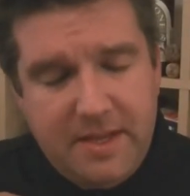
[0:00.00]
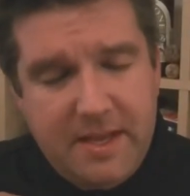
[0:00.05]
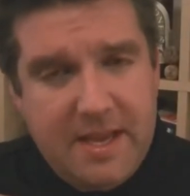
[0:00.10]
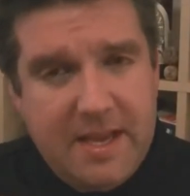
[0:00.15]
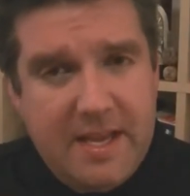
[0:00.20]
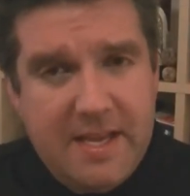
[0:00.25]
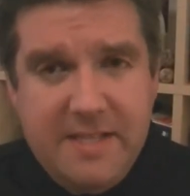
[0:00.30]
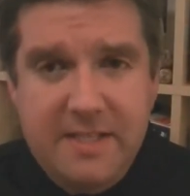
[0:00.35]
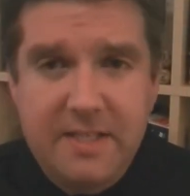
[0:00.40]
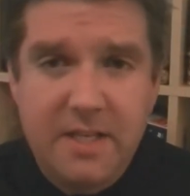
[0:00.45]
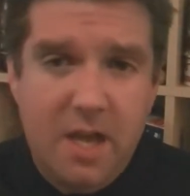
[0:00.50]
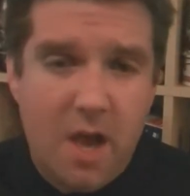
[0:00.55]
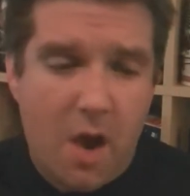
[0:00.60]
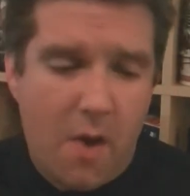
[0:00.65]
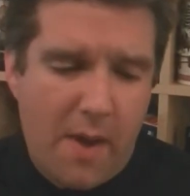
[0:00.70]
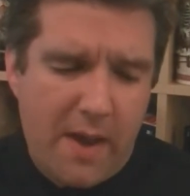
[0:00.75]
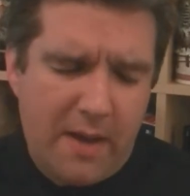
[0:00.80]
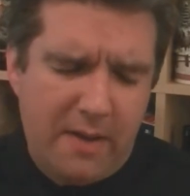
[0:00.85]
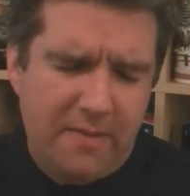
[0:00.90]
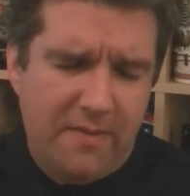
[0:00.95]
easy
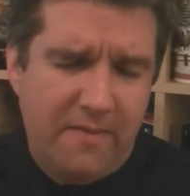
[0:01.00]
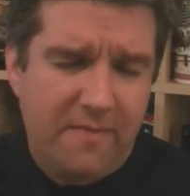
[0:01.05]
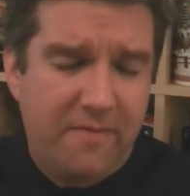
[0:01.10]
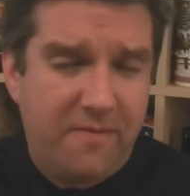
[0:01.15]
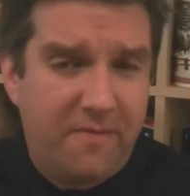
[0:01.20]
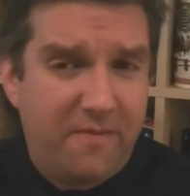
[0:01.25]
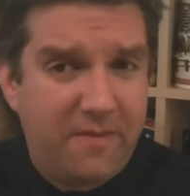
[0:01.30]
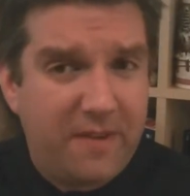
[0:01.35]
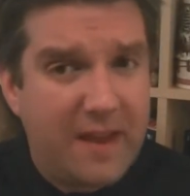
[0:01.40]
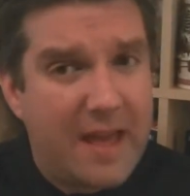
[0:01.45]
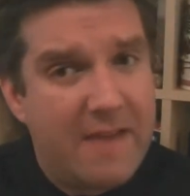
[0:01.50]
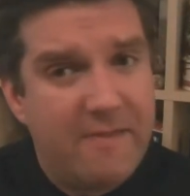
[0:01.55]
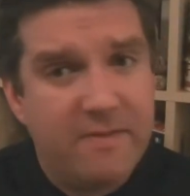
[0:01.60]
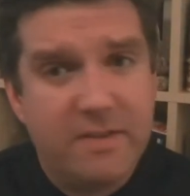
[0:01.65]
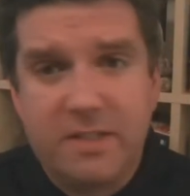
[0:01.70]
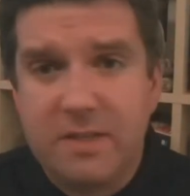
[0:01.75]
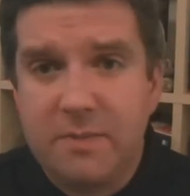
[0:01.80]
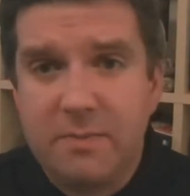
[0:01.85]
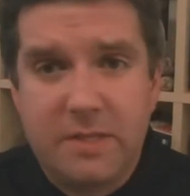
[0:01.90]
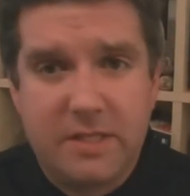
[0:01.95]
going,
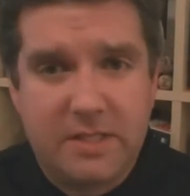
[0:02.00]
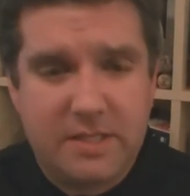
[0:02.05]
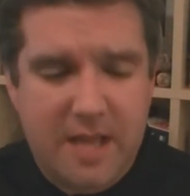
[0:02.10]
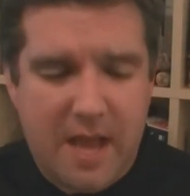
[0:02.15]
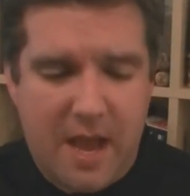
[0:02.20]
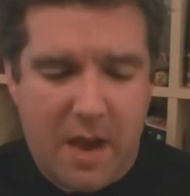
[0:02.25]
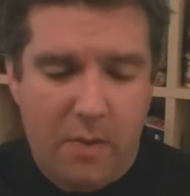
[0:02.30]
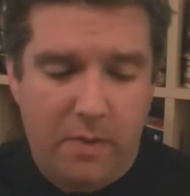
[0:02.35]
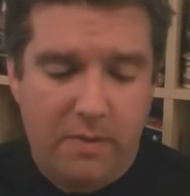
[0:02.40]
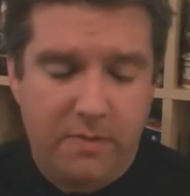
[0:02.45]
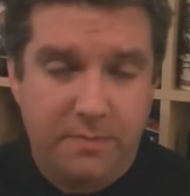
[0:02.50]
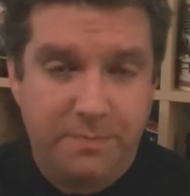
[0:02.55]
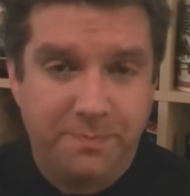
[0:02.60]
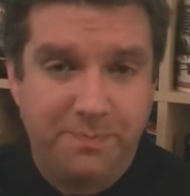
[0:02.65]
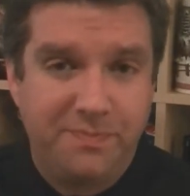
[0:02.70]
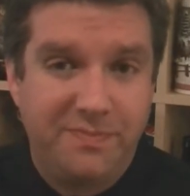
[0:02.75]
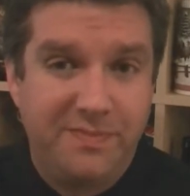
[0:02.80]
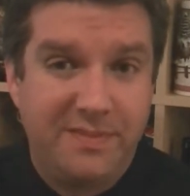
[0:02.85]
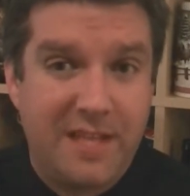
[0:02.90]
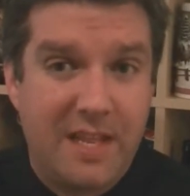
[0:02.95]
flavoursome to start with.
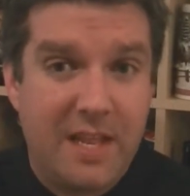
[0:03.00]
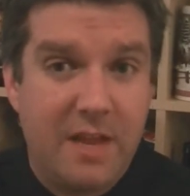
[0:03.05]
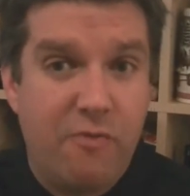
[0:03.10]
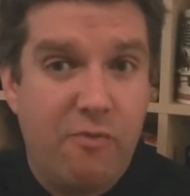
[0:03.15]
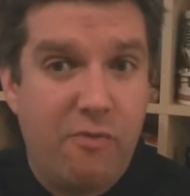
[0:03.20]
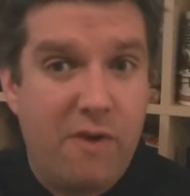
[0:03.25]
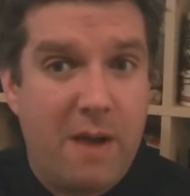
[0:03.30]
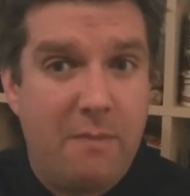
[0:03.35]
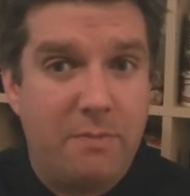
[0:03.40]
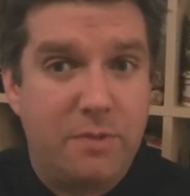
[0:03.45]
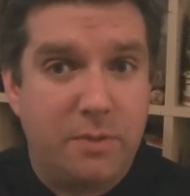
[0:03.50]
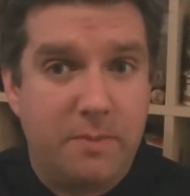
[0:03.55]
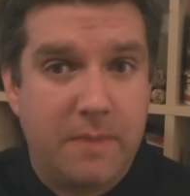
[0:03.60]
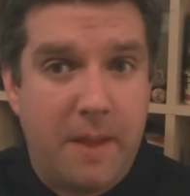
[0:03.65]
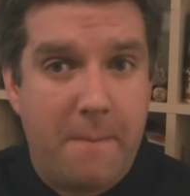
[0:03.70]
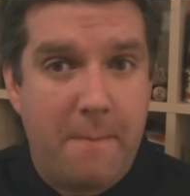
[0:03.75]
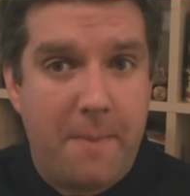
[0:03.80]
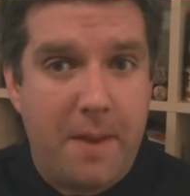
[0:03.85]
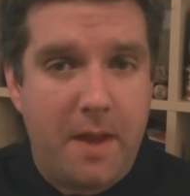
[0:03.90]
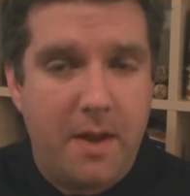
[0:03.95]
Then it ramps up
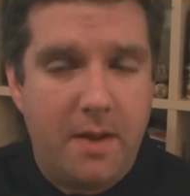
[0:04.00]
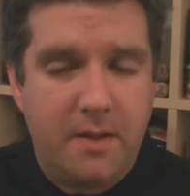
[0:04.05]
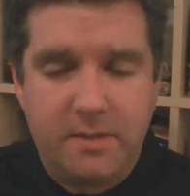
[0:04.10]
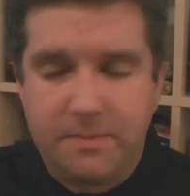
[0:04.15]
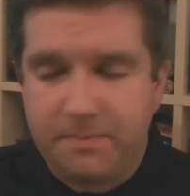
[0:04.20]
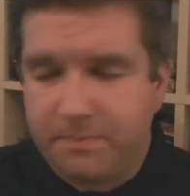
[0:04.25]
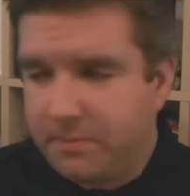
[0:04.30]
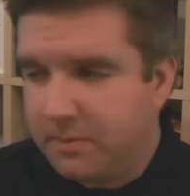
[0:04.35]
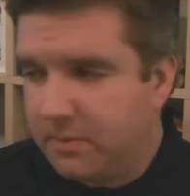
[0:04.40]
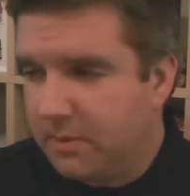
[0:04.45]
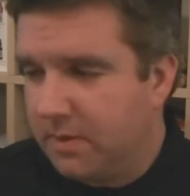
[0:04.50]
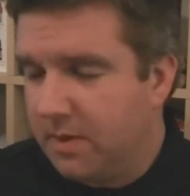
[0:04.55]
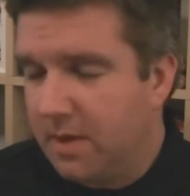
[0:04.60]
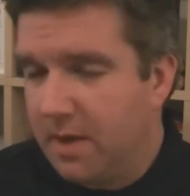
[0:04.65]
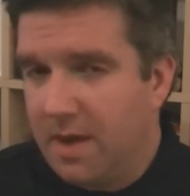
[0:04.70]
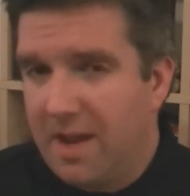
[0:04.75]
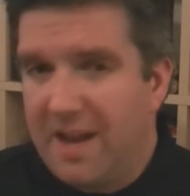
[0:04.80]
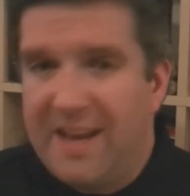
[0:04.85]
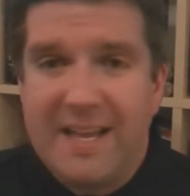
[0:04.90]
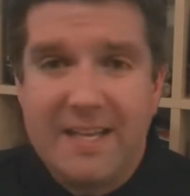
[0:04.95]
that bitterness.
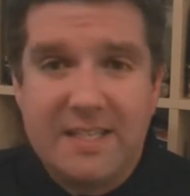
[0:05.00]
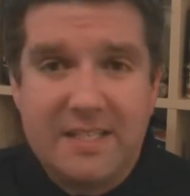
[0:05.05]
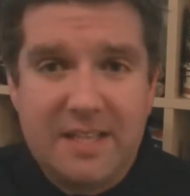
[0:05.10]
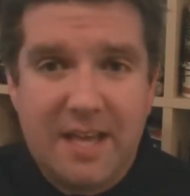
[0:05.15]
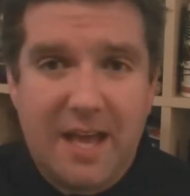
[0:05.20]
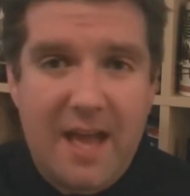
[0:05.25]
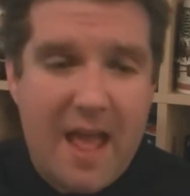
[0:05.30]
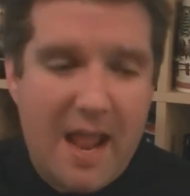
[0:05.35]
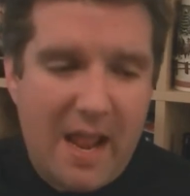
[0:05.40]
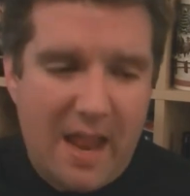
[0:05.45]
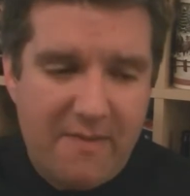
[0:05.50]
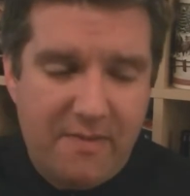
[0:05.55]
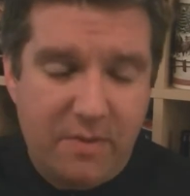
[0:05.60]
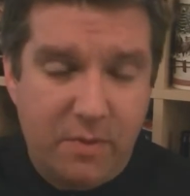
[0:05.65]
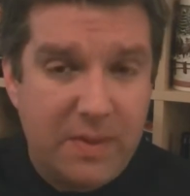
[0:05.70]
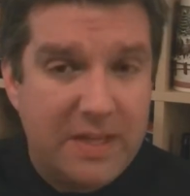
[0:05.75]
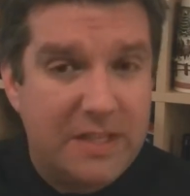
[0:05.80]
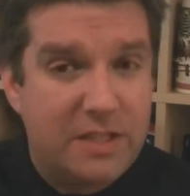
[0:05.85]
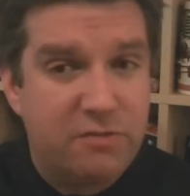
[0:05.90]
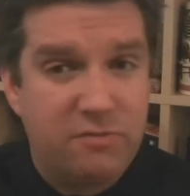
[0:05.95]
It gets to that level
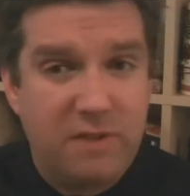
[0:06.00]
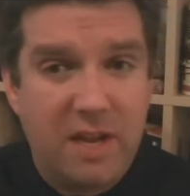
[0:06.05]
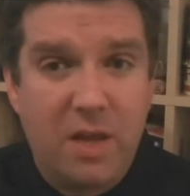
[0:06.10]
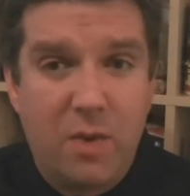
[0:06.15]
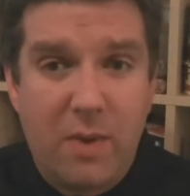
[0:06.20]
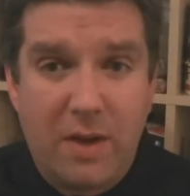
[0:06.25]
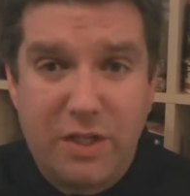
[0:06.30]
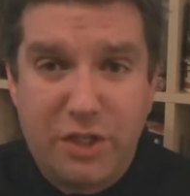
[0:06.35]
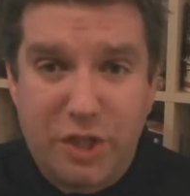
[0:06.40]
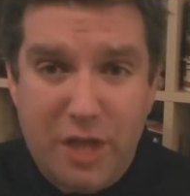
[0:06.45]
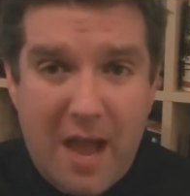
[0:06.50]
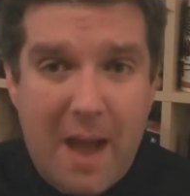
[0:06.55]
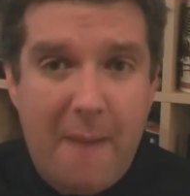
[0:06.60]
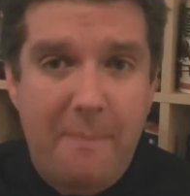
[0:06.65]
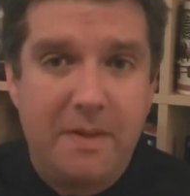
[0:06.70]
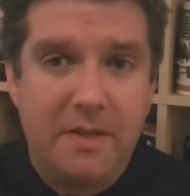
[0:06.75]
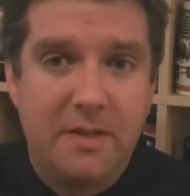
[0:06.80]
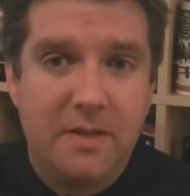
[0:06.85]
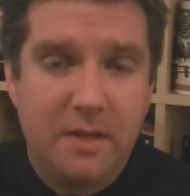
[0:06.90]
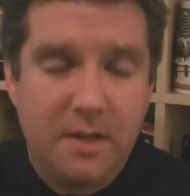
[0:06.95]
where it's really quite
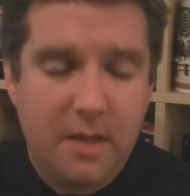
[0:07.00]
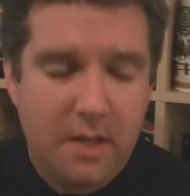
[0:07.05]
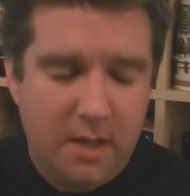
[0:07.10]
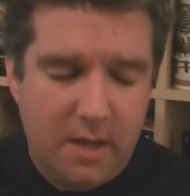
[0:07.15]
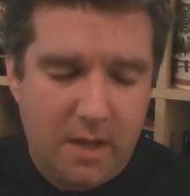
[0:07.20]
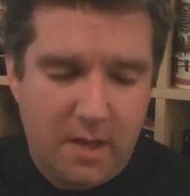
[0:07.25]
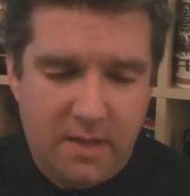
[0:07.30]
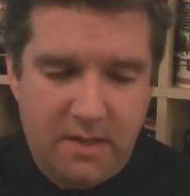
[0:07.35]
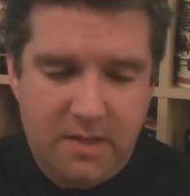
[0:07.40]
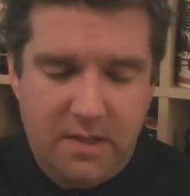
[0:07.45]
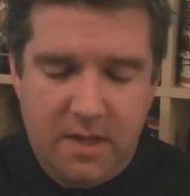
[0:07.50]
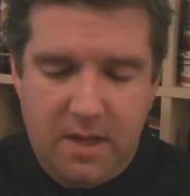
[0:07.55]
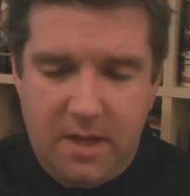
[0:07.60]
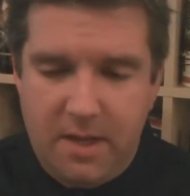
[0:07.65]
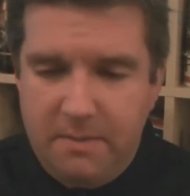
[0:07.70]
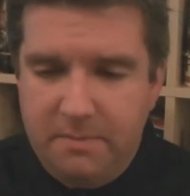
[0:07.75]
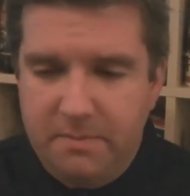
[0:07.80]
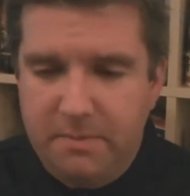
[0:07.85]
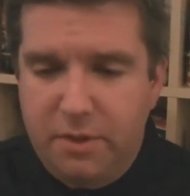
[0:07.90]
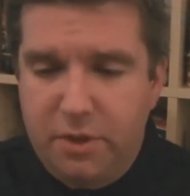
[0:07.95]
sharp
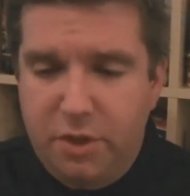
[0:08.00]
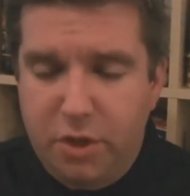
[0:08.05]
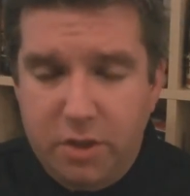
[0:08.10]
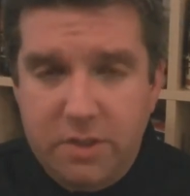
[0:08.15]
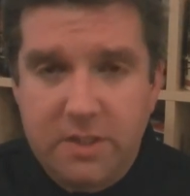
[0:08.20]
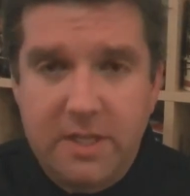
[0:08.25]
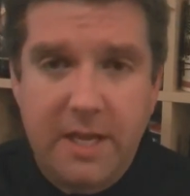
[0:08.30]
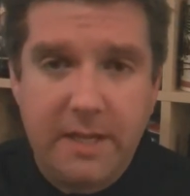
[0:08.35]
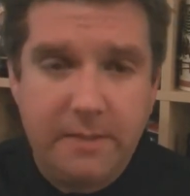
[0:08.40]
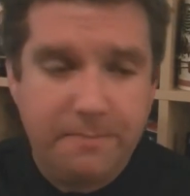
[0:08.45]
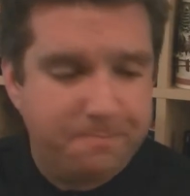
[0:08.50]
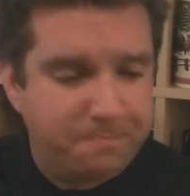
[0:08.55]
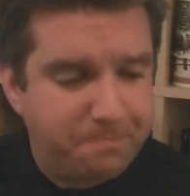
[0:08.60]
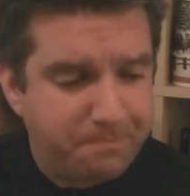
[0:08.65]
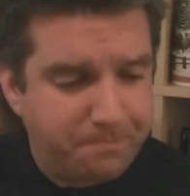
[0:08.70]
and cutting.